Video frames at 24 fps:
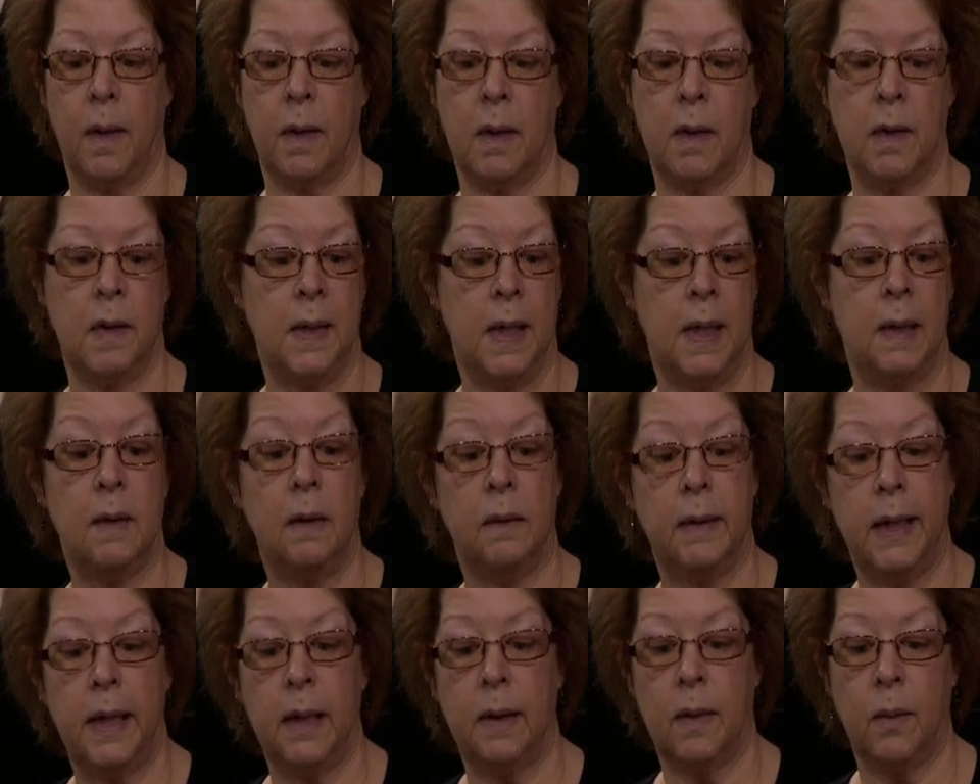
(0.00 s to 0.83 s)
the say the
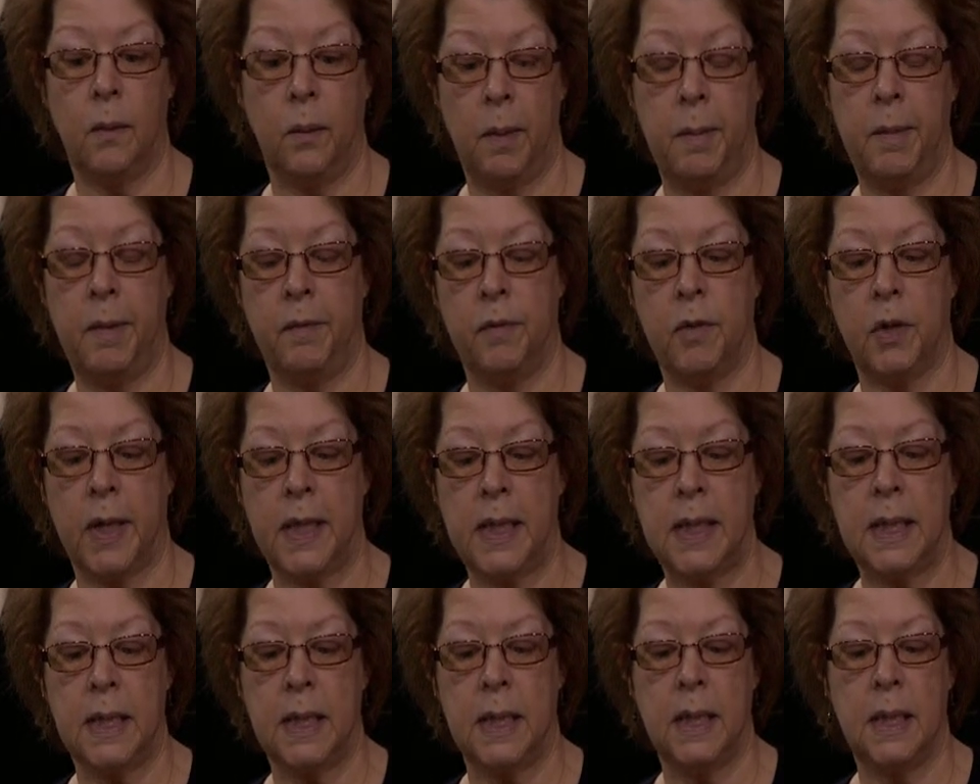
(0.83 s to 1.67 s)
late the Women of
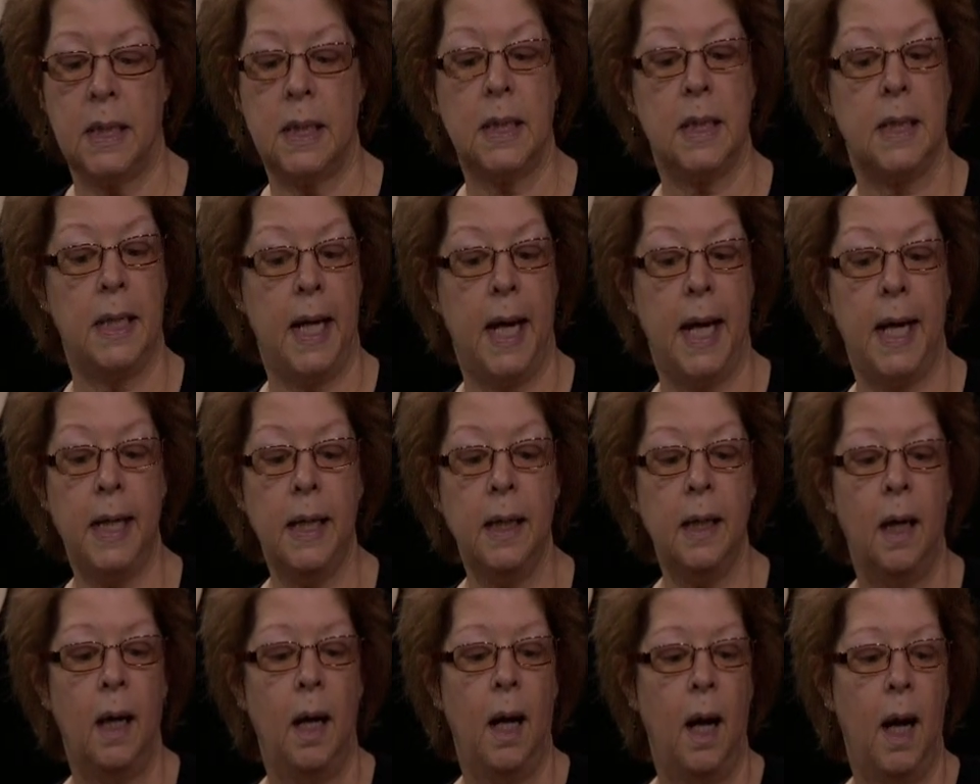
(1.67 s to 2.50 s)
Grace tea
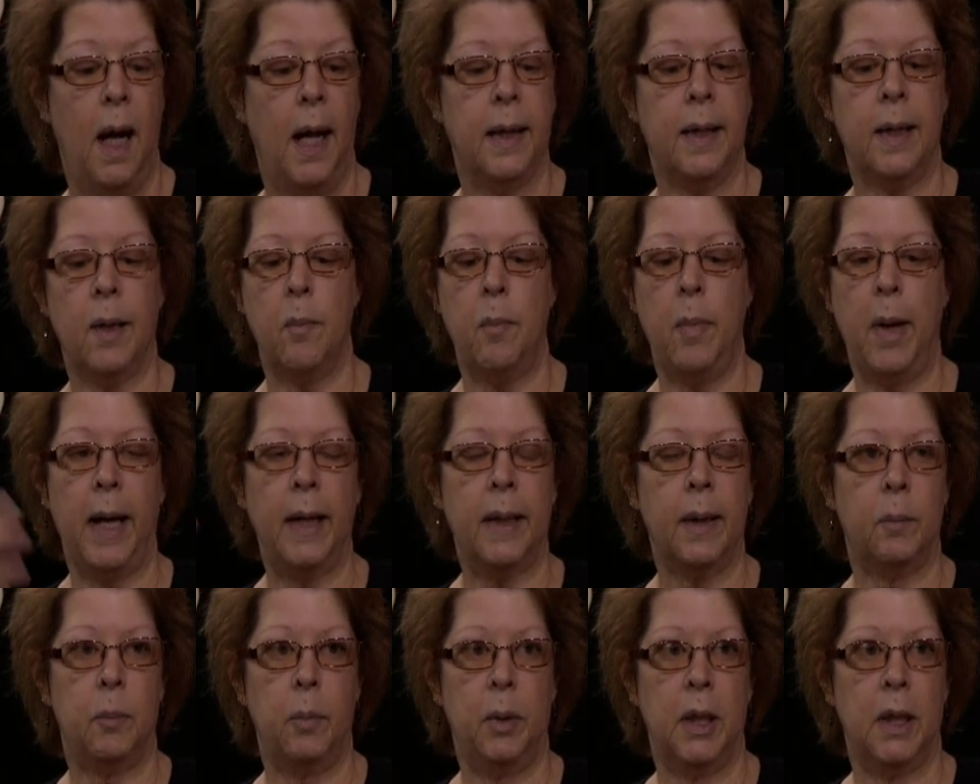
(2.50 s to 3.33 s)
today and come
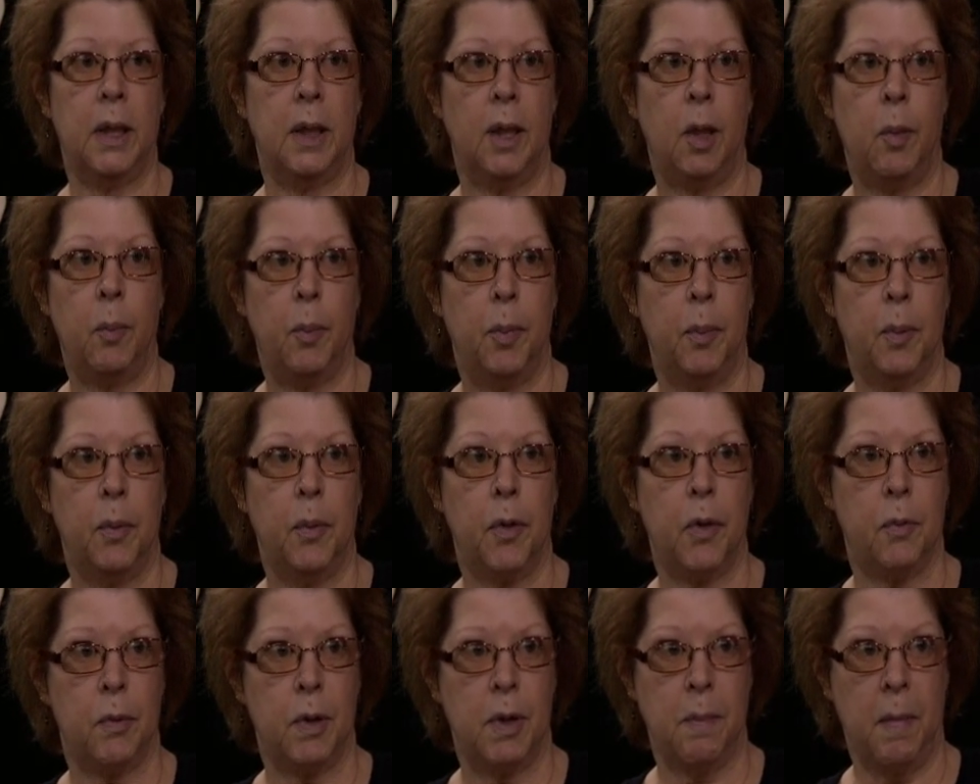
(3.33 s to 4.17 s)
back and pick it up
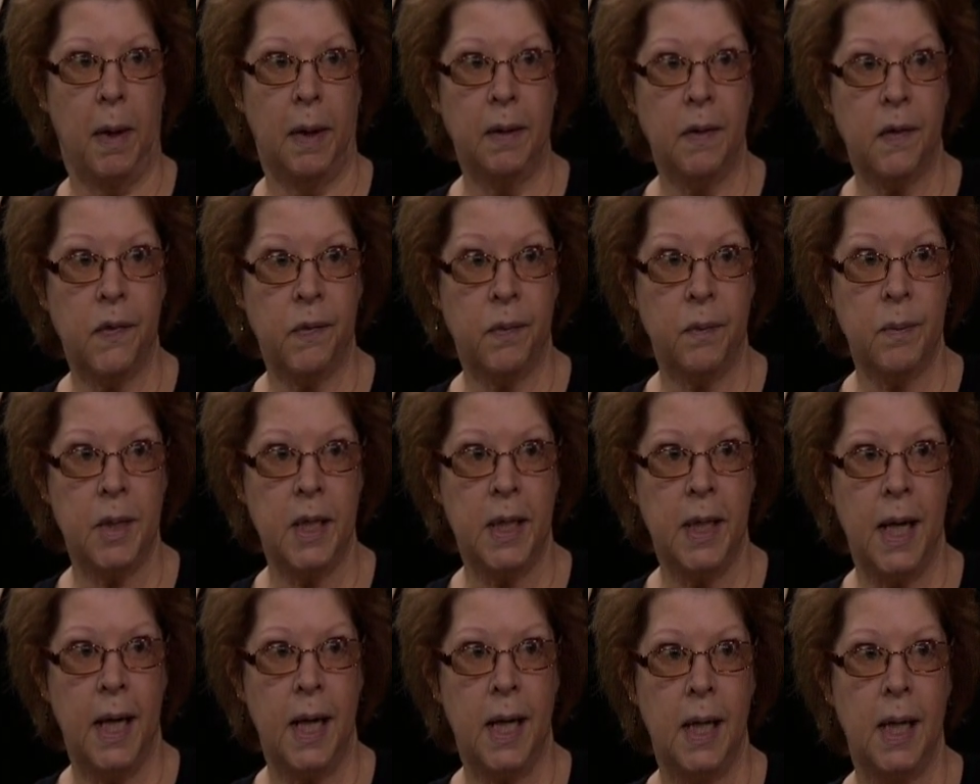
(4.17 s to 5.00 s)
three months from
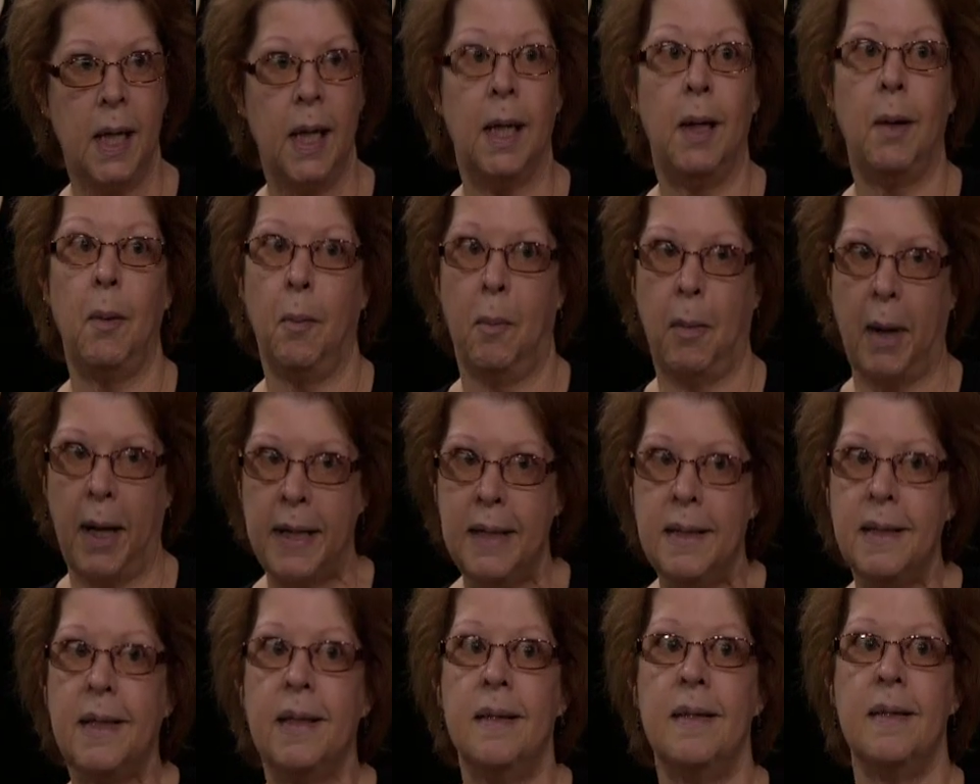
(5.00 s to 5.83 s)
today, it
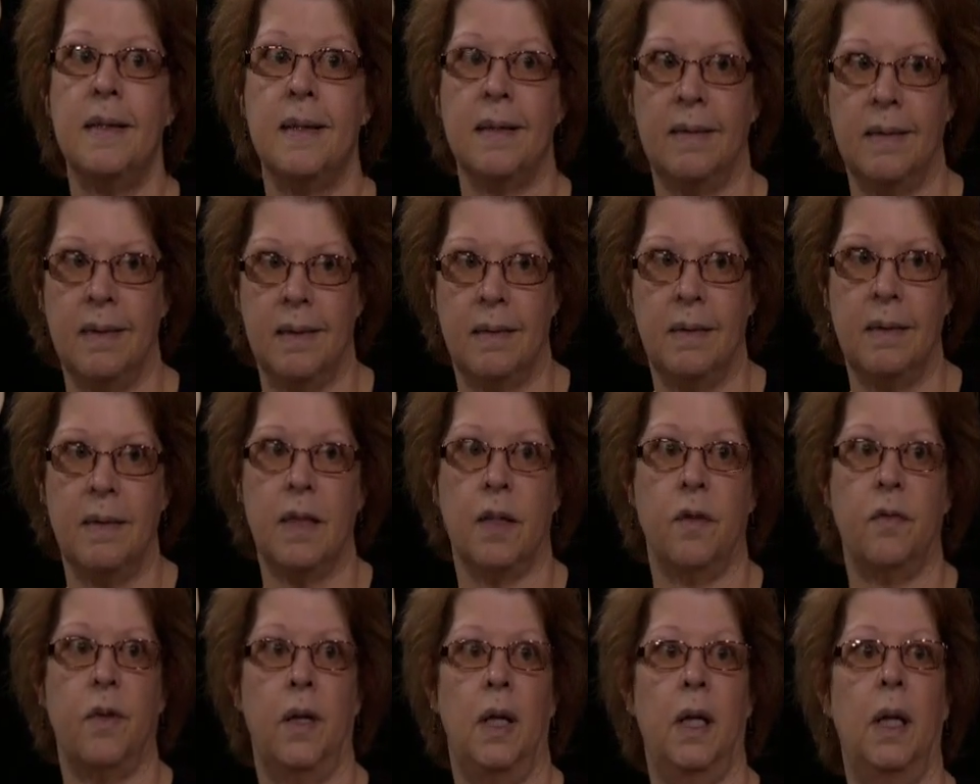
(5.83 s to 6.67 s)
might, it might taste, taste, a little, a
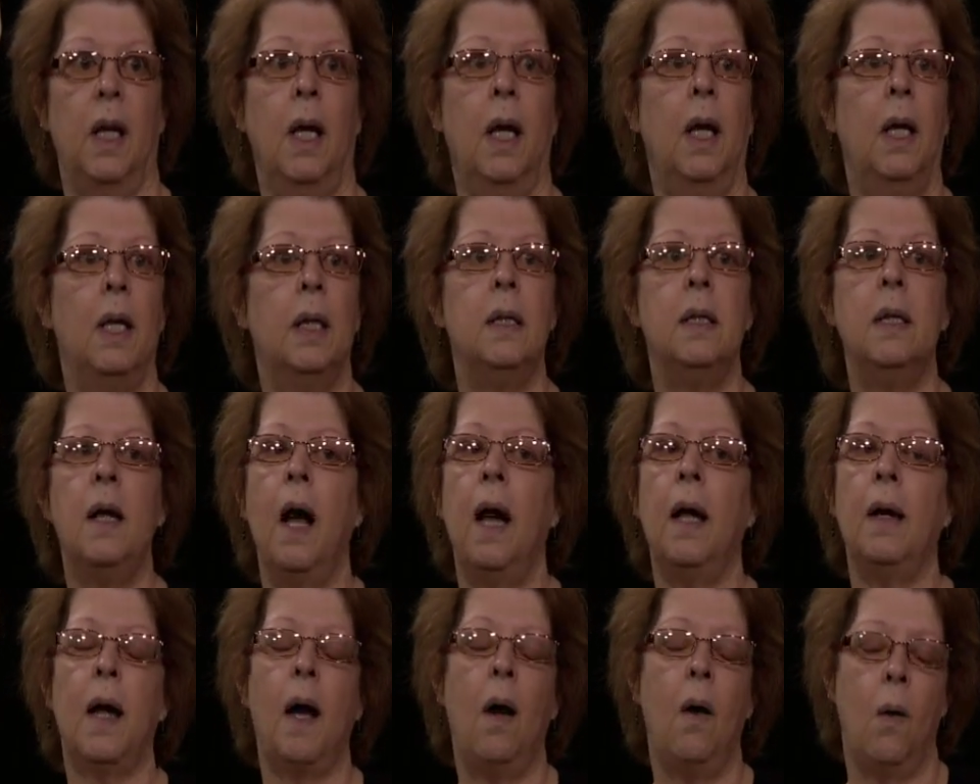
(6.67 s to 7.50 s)
little different. different.
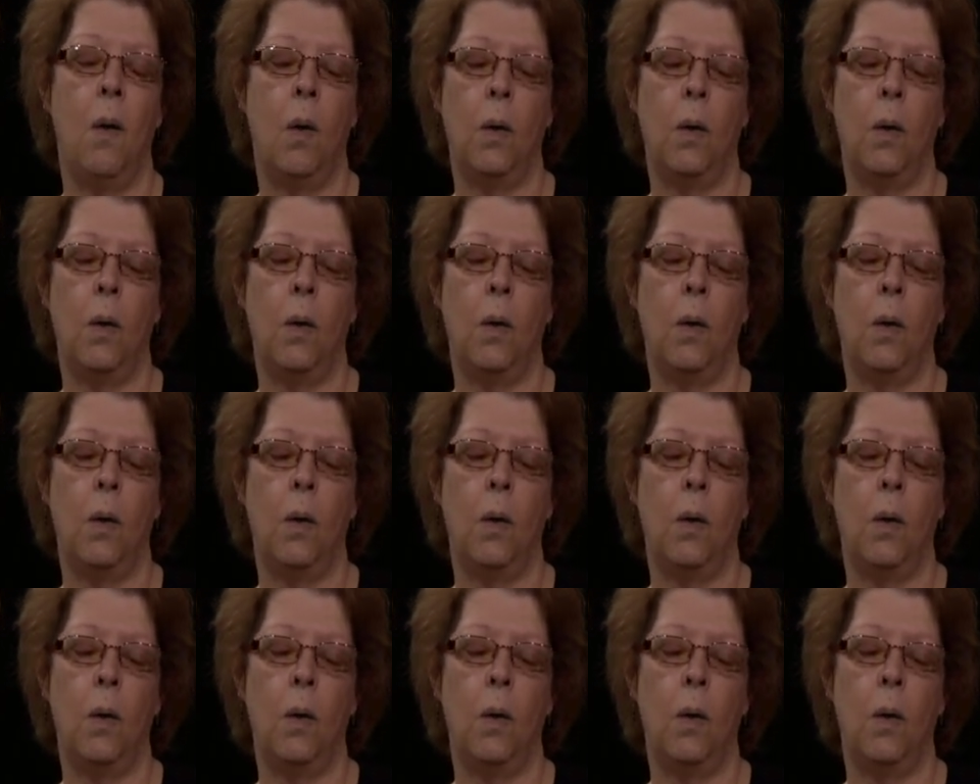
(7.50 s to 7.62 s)
Not a